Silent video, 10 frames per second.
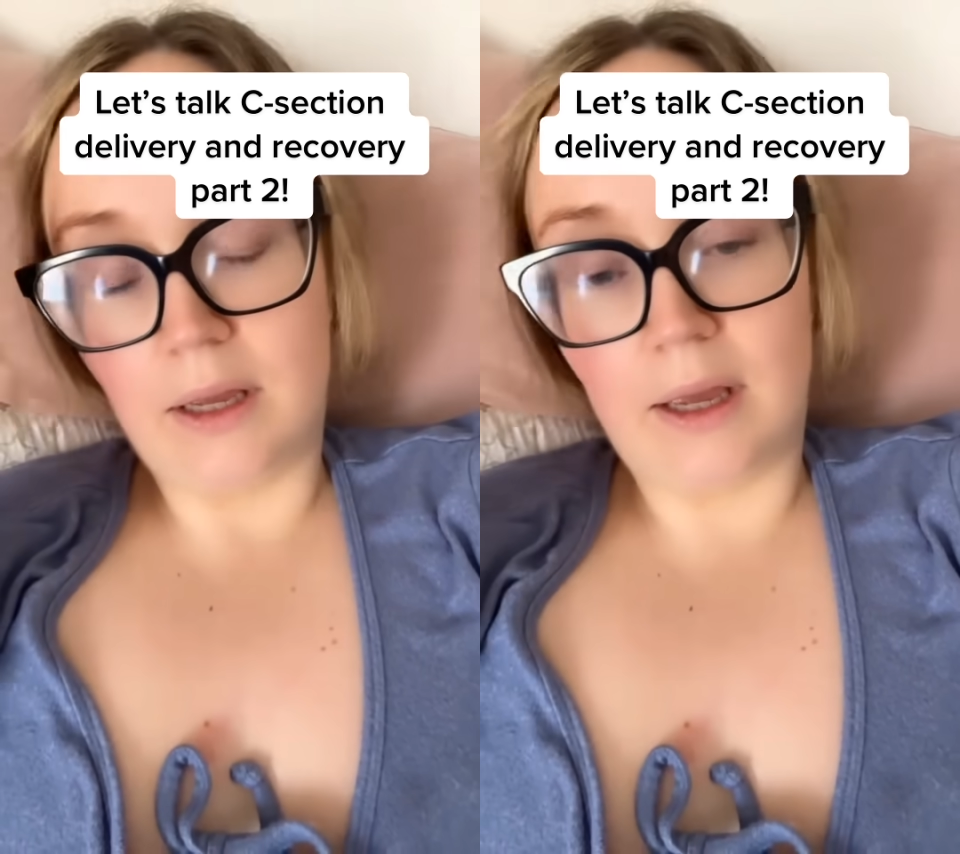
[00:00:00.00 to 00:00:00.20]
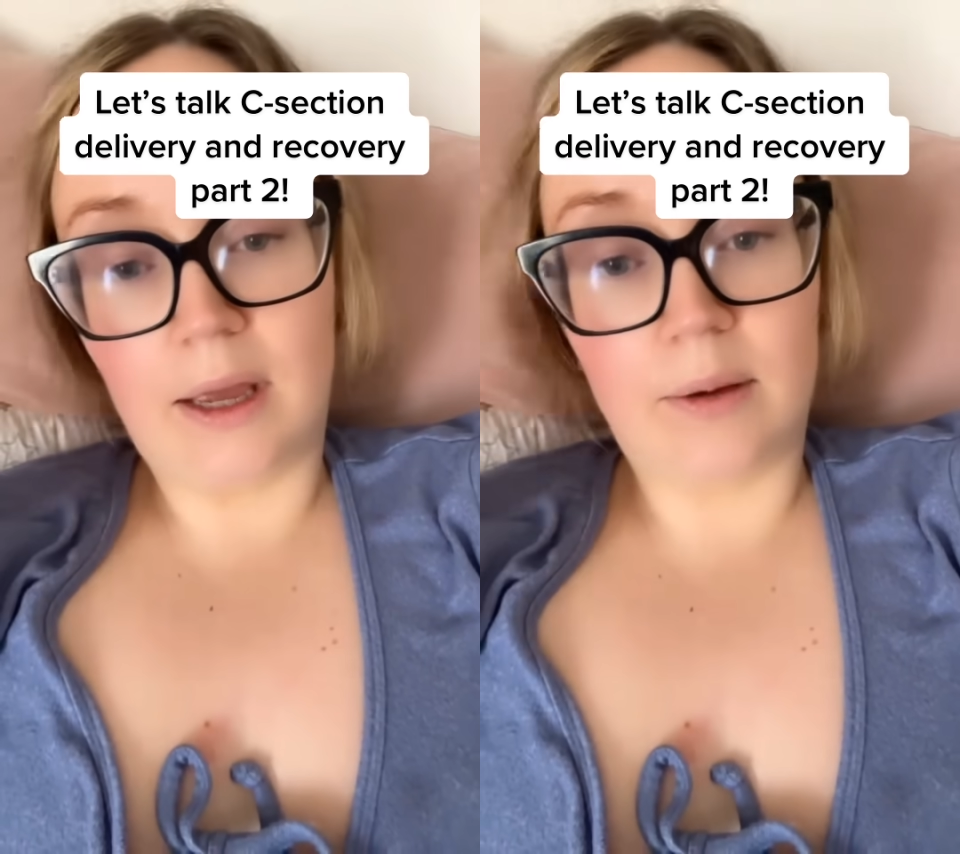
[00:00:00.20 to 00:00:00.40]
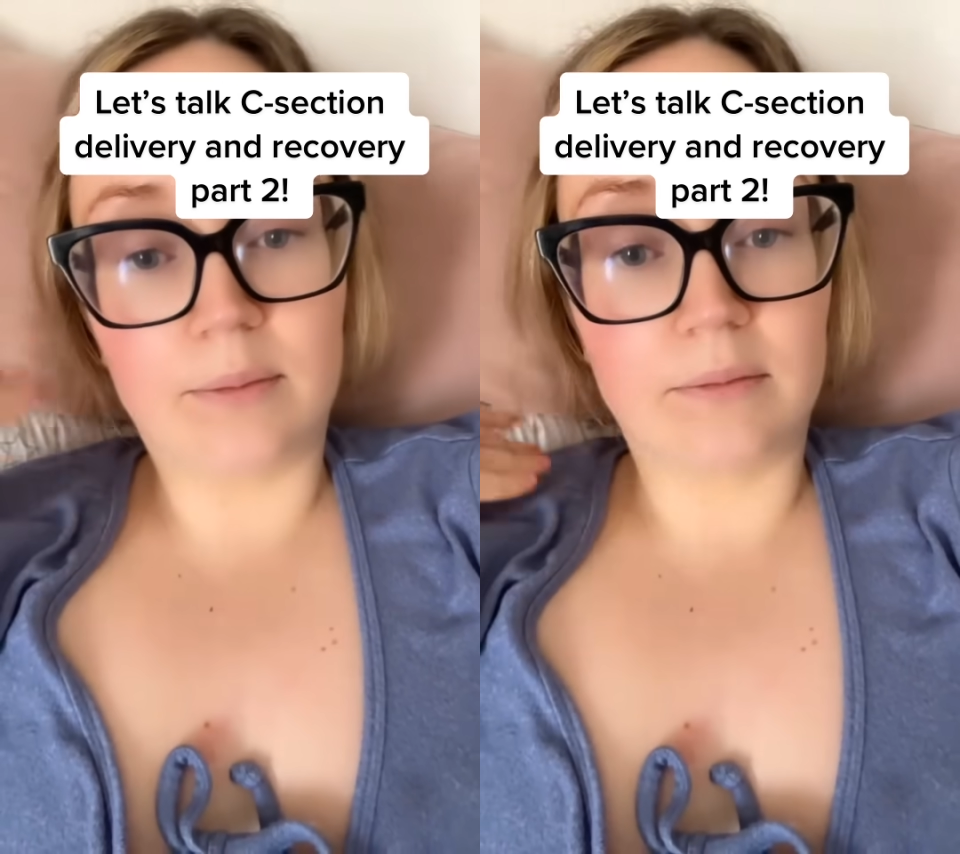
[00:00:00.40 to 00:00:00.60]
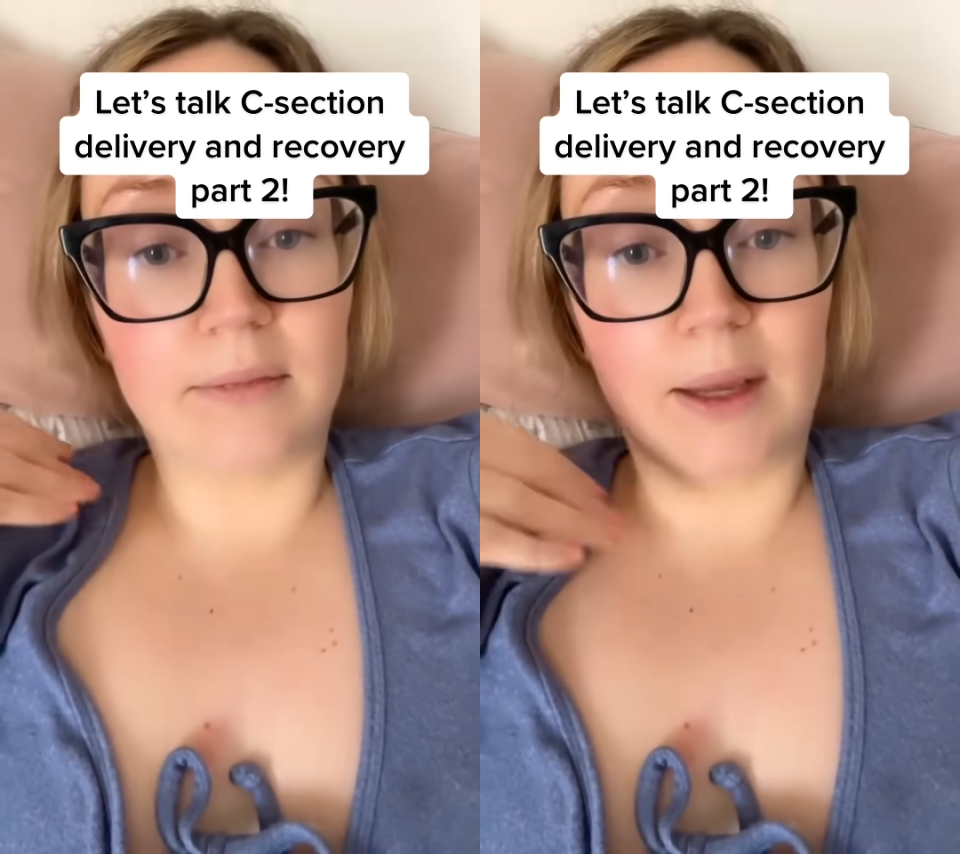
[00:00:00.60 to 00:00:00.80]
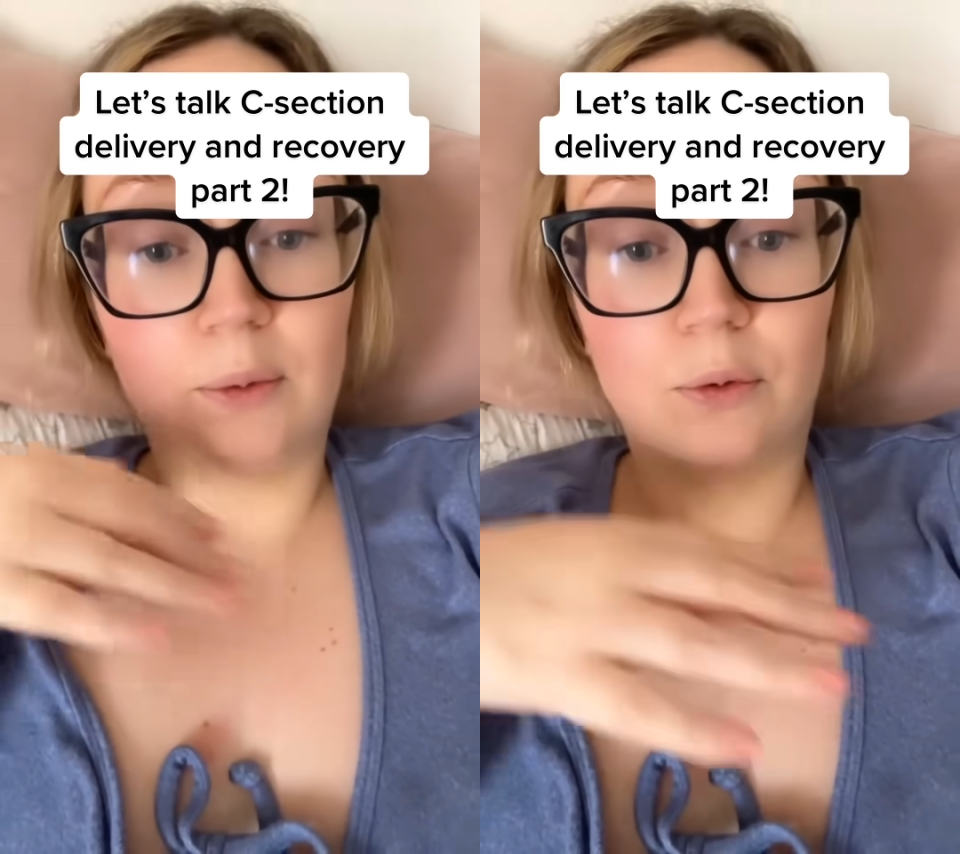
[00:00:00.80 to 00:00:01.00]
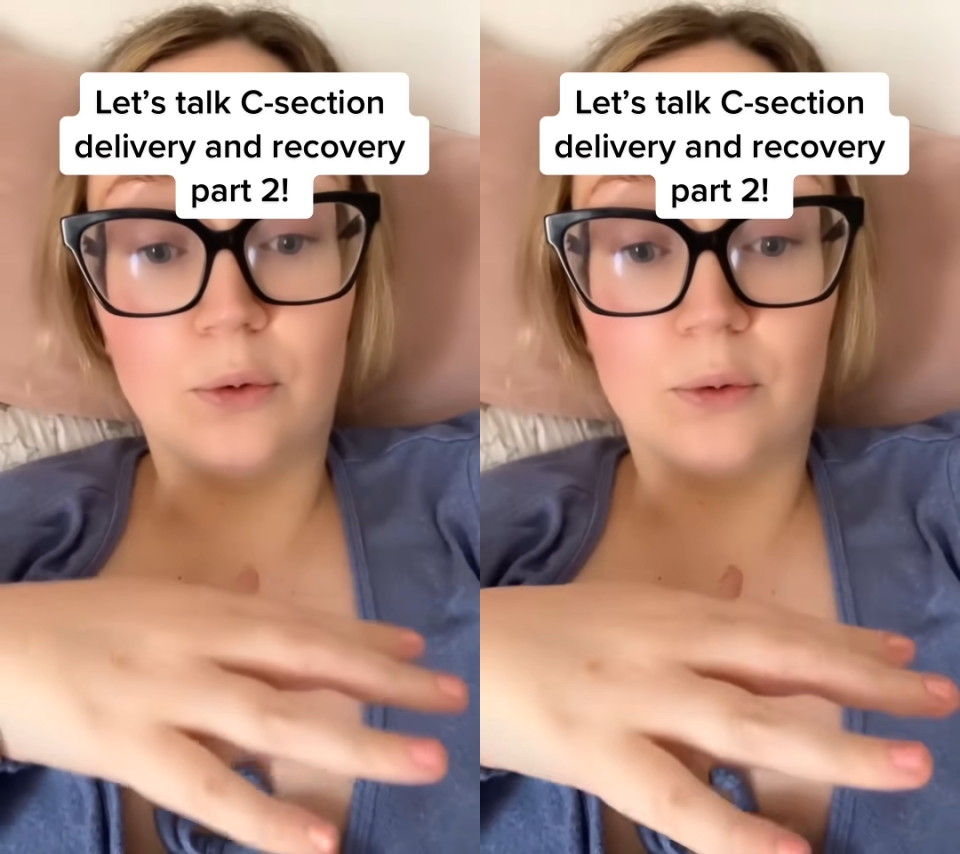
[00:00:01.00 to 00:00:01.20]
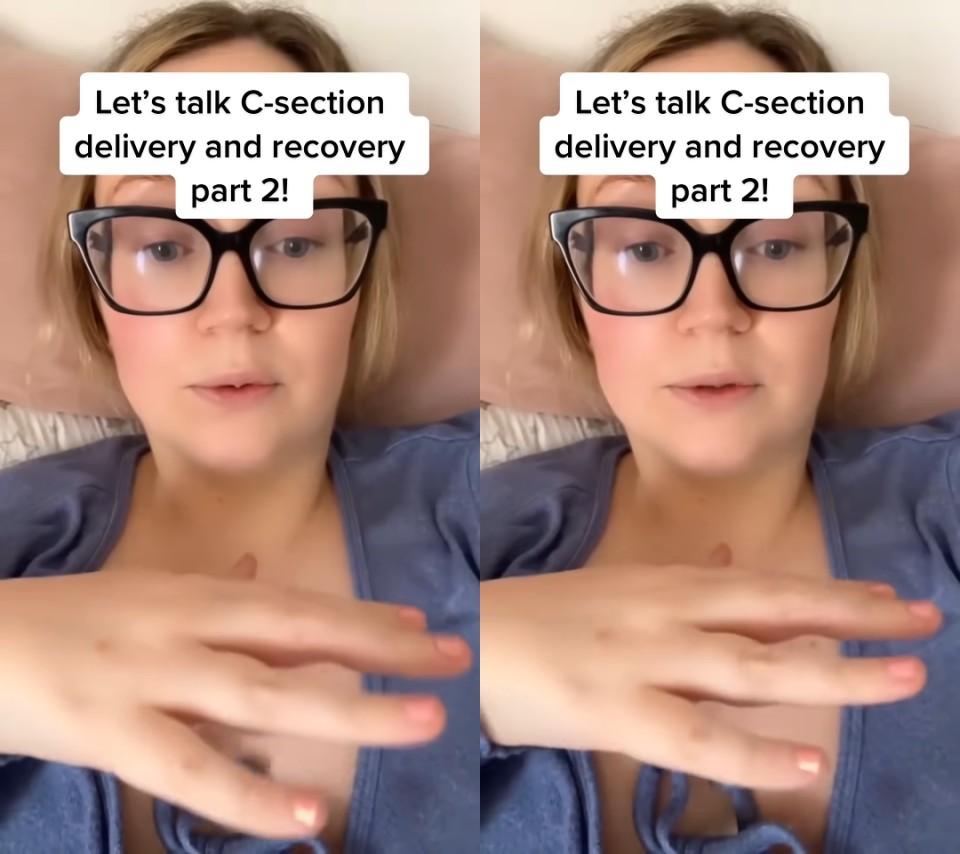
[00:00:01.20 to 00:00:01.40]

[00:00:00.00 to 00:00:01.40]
They were all